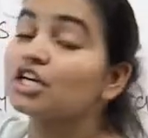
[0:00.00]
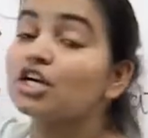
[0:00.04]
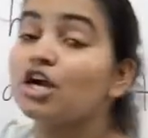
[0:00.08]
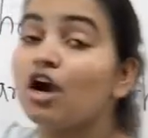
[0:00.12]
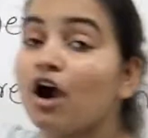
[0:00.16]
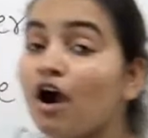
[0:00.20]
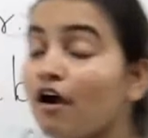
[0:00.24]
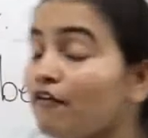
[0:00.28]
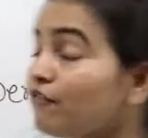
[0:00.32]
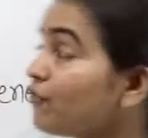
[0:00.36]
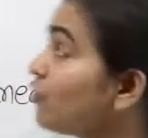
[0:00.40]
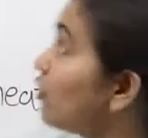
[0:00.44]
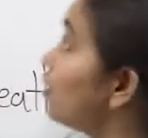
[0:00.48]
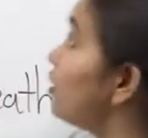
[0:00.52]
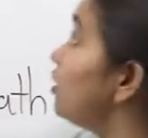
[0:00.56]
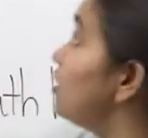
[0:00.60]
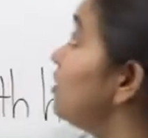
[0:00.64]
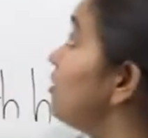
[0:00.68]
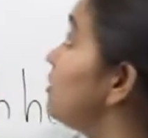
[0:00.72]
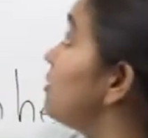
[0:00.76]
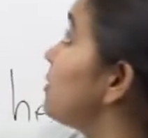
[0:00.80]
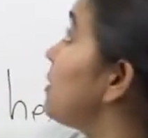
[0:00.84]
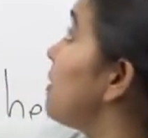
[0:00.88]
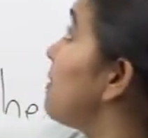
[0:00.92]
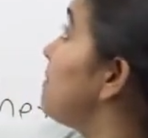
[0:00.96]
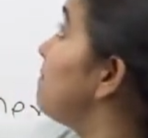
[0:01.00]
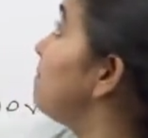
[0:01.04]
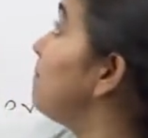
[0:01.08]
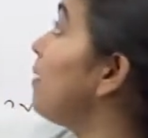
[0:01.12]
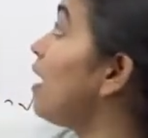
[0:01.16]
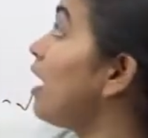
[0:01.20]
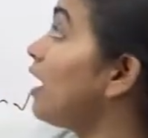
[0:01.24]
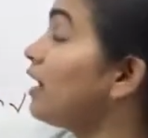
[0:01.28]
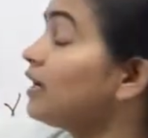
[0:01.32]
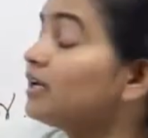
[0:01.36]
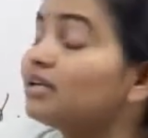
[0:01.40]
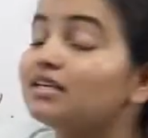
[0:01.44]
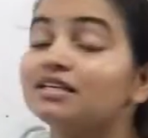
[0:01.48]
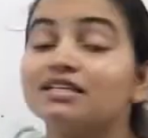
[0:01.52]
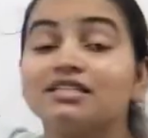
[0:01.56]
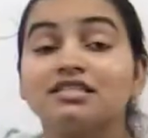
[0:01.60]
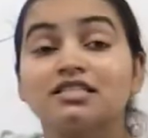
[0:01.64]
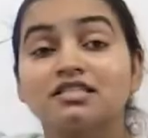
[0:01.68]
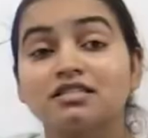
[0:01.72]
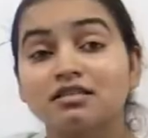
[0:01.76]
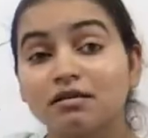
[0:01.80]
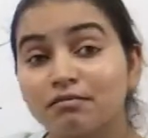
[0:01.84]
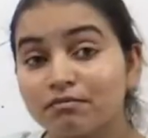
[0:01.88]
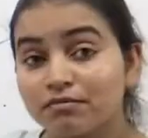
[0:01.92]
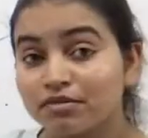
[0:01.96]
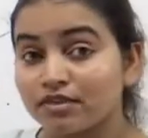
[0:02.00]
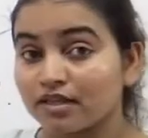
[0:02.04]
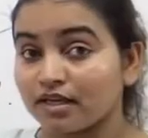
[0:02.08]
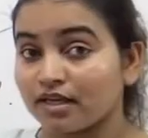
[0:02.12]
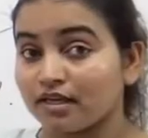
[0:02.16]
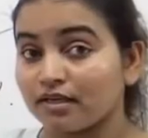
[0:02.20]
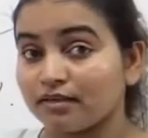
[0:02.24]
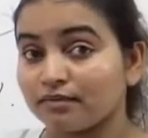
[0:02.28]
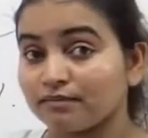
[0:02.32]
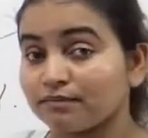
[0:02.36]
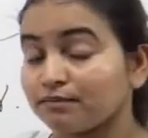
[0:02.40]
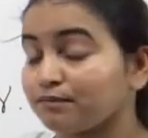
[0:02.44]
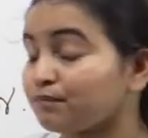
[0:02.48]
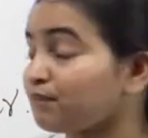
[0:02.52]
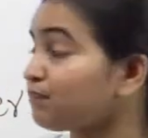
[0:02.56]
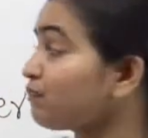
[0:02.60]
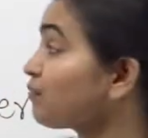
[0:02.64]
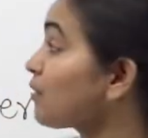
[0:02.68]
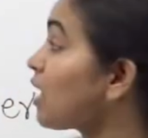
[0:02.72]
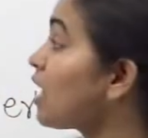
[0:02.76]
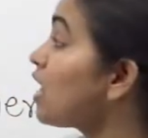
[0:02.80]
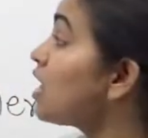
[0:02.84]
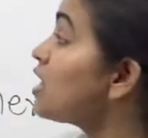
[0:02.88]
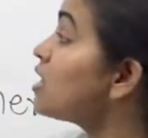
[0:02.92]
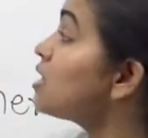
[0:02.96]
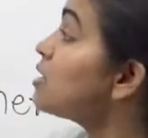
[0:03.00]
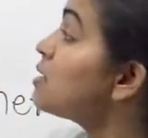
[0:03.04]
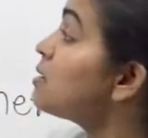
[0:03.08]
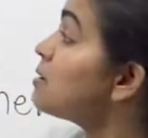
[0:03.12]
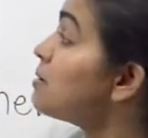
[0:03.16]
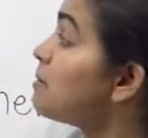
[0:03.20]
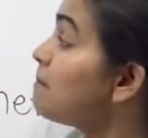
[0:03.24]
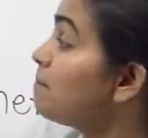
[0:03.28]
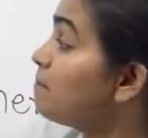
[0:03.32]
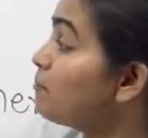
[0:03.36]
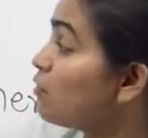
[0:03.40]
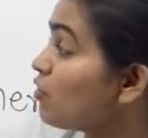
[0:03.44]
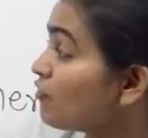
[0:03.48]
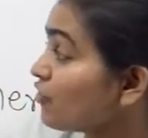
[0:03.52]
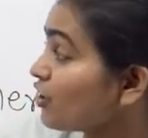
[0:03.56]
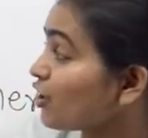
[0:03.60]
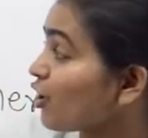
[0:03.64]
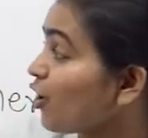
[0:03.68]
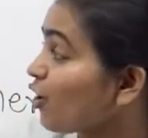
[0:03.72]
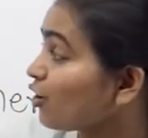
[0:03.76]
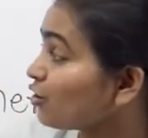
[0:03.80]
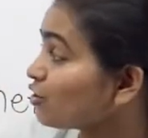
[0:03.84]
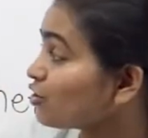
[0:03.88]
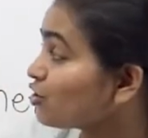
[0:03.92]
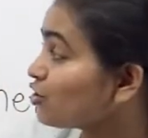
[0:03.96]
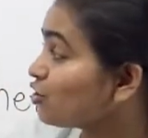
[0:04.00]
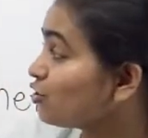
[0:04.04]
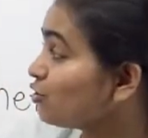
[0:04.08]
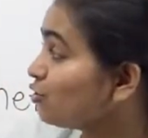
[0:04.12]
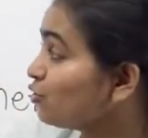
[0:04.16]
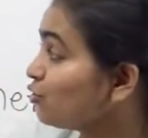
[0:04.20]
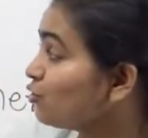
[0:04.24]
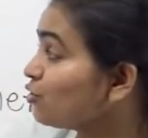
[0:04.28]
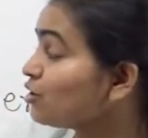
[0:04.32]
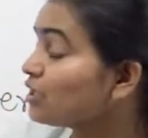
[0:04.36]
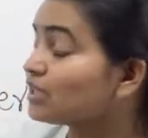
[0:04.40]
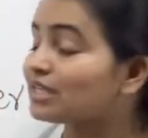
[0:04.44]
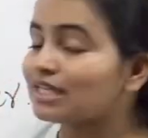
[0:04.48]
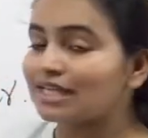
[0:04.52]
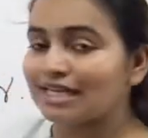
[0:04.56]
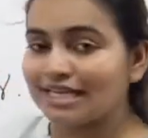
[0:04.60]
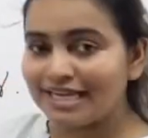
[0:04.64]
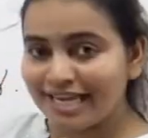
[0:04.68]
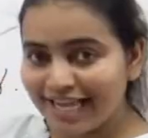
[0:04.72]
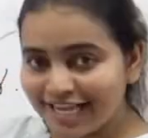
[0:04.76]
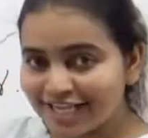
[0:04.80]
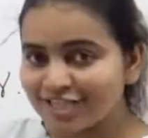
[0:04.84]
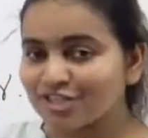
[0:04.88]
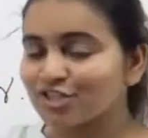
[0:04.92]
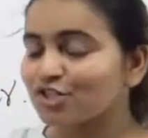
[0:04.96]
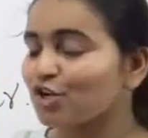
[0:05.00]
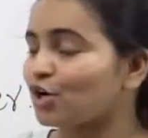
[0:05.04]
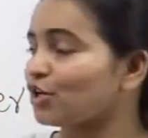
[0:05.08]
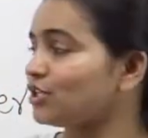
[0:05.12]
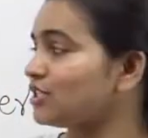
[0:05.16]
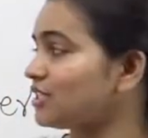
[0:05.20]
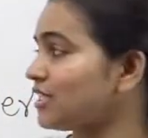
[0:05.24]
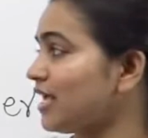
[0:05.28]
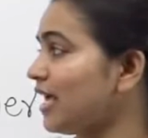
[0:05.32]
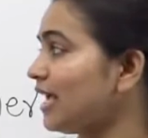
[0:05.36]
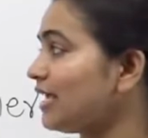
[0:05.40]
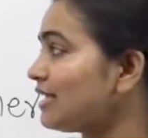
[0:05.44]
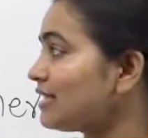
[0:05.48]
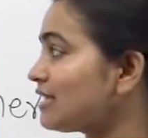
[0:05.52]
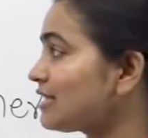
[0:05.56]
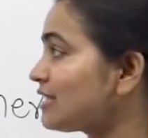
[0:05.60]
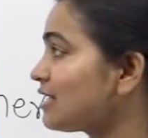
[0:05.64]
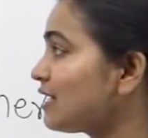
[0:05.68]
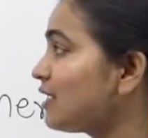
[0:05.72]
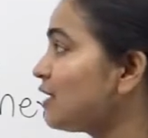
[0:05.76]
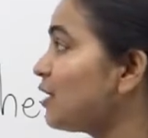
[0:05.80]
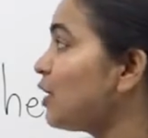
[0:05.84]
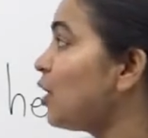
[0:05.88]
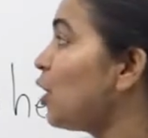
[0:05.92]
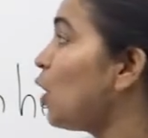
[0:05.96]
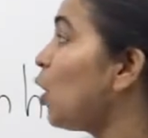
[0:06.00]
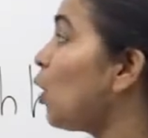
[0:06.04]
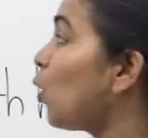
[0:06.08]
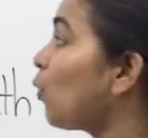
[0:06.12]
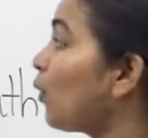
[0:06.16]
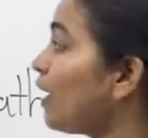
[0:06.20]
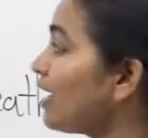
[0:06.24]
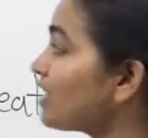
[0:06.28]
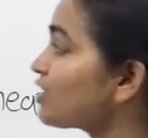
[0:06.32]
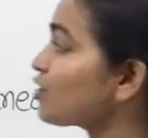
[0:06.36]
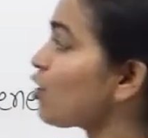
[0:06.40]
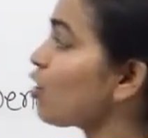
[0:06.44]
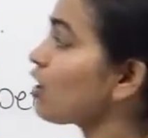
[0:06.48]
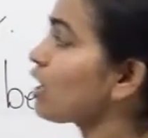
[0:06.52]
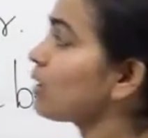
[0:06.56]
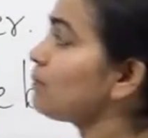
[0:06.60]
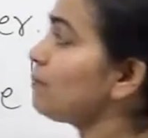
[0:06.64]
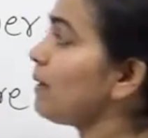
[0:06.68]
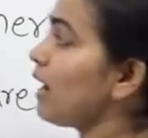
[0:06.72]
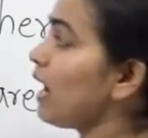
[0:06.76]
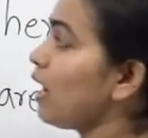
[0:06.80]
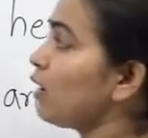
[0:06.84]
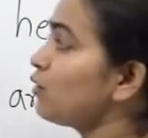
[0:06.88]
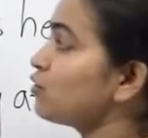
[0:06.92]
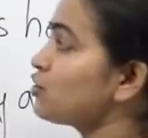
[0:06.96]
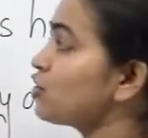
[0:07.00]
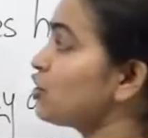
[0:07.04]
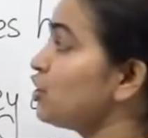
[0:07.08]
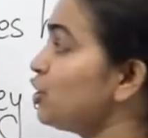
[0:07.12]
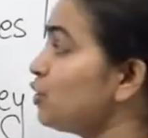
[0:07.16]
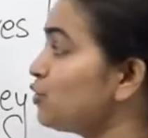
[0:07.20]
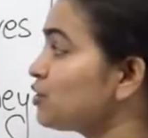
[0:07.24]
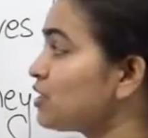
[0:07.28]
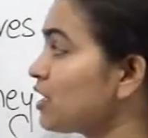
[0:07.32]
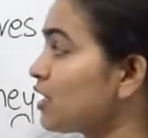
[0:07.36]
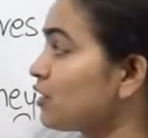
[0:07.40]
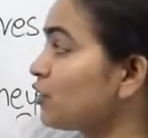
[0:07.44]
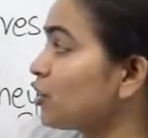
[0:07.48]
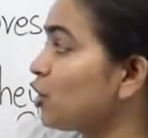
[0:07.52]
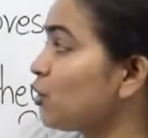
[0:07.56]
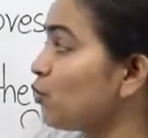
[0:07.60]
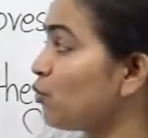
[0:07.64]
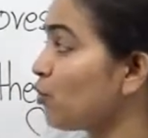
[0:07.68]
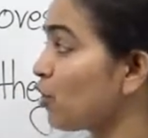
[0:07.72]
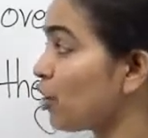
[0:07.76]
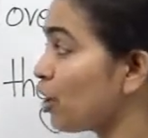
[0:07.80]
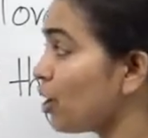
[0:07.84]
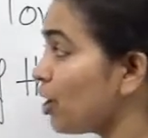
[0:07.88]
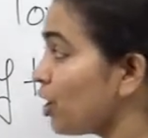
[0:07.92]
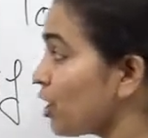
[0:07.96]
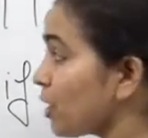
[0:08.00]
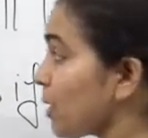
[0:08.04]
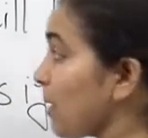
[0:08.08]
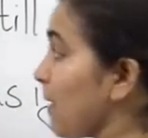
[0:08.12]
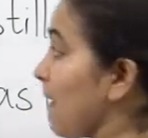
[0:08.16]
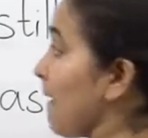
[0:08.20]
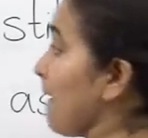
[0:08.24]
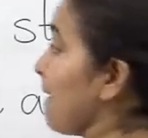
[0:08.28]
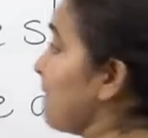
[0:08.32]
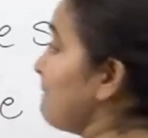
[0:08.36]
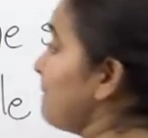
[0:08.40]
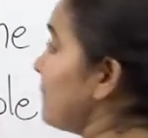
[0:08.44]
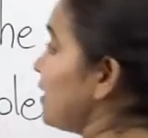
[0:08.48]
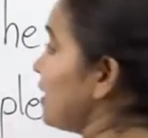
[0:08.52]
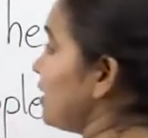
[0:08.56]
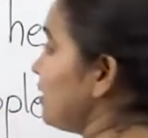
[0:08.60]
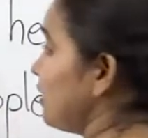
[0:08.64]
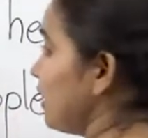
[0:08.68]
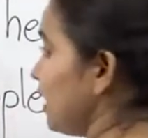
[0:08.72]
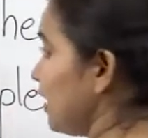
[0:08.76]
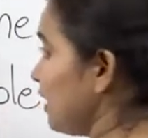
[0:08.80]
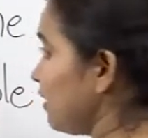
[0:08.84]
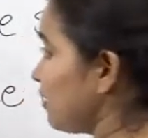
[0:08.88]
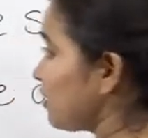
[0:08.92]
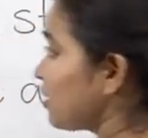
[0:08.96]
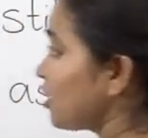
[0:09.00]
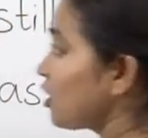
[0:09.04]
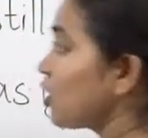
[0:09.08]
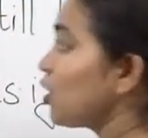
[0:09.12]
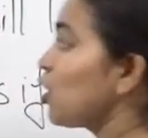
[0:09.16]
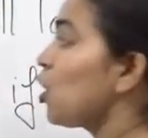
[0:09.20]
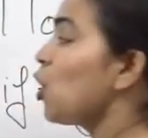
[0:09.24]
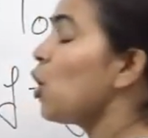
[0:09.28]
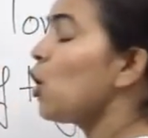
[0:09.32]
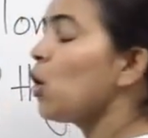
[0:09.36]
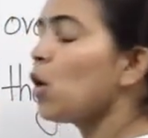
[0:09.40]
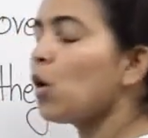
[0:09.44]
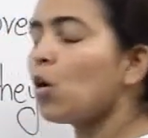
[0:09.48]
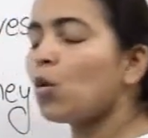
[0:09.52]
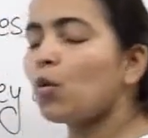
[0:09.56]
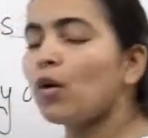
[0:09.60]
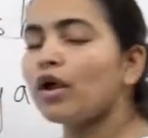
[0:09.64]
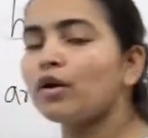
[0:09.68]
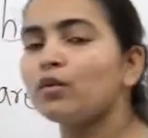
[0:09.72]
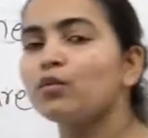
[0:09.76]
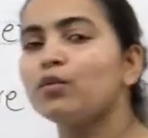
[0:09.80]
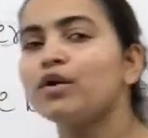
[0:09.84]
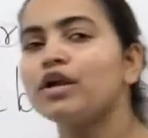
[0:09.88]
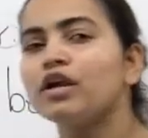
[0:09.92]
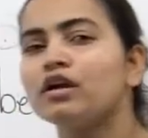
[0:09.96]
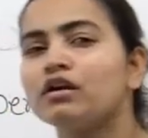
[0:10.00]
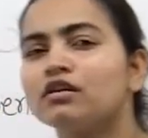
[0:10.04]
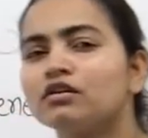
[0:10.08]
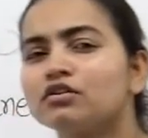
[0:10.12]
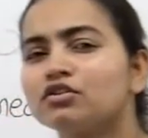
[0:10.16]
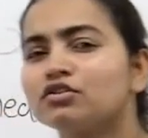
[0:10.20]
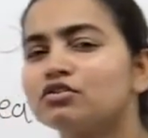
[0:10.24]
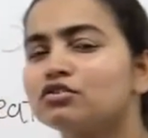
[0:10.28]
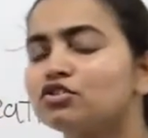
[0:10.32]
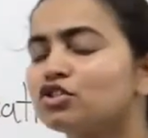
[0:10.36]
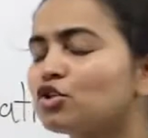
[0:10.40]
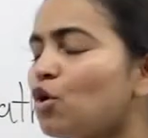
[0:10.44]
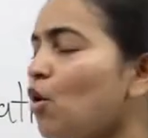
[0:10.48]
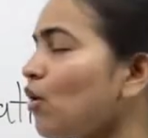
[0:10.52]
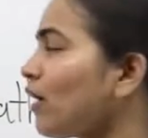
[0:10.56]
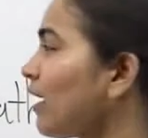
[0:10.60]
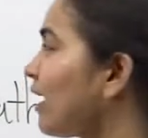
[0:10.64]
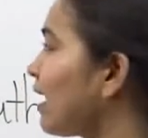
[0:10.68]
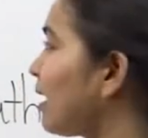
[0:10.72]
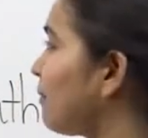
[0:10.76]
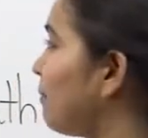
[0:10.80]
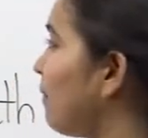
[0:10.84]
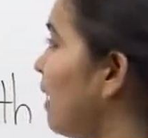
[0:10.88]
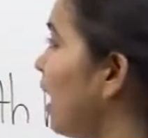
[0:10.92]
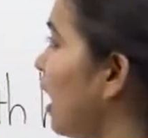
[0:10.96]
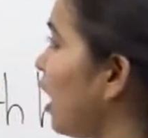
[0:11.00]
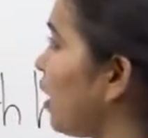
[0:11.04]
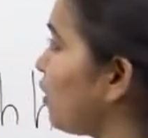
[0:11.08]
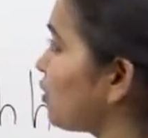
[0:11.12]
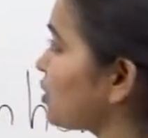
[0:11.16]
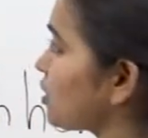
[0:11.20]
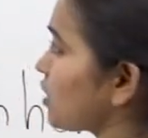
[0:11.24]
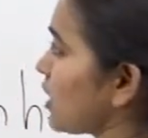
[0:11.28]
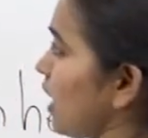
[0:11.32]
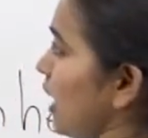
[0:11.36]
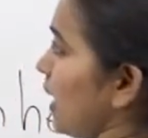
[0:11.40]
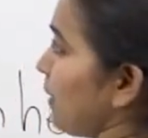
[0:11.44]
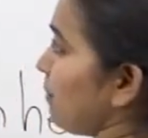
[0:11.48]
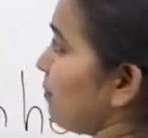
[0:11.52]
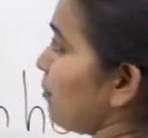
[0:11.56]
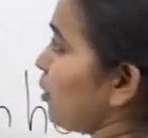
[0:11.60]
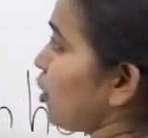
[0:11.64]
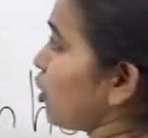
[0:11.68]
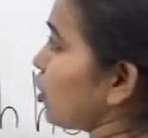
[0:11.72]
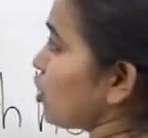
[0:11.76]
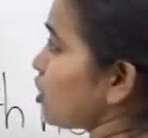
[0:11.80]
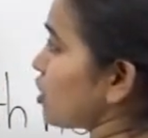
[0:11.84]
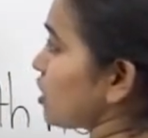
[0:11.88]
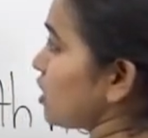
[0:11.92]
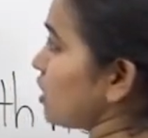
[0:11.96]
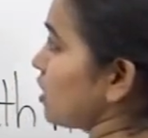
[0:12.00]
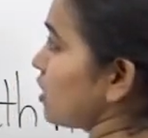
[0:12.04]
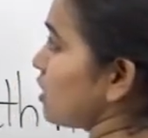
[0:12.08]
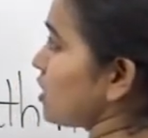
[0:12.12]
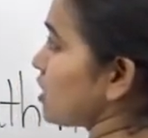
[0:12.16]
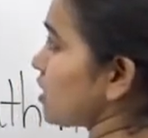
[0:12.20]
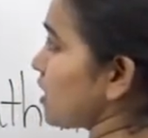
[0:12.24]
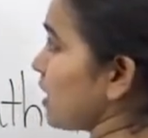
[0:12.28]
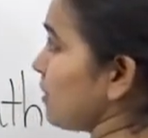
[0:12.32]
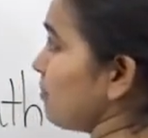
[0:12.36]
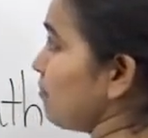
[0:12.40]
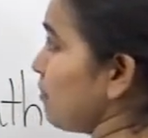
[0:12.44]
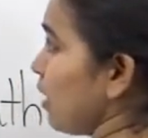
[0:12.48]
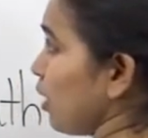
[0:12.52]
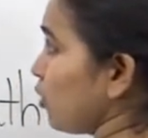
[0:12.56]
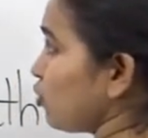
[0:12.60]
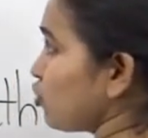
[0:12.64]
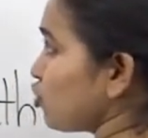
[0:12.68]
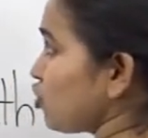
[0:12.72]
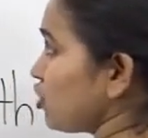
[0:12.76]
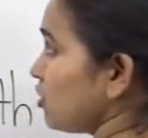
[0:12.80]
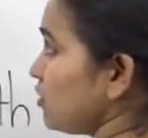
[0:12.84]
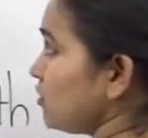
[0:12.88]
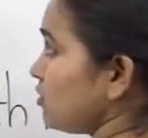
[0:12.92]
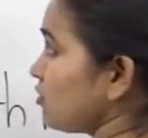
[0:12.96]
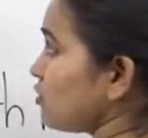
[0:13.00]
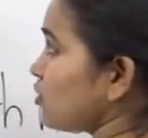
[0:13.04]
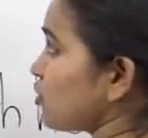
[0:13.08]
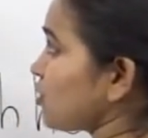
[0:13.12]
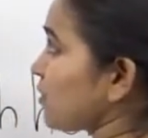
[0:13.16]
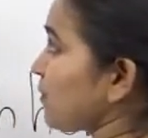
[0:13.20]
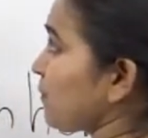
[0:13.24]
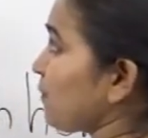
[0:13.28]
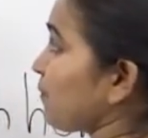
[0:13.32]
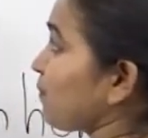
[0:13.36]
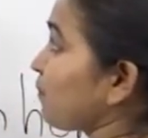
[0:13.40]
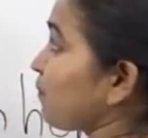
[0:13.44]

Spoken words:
covered by something. Moving on to the next context, we talk about using the word beneath when we are talking about a person's emotions,